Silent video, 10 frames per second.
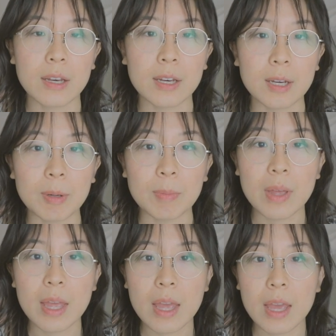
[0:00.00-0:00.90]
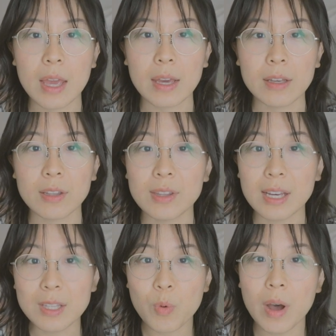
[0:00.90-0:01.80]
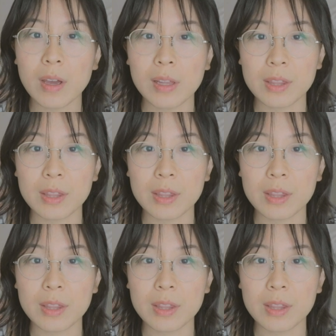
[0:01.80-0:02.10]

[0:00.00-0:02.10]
Um, and that's why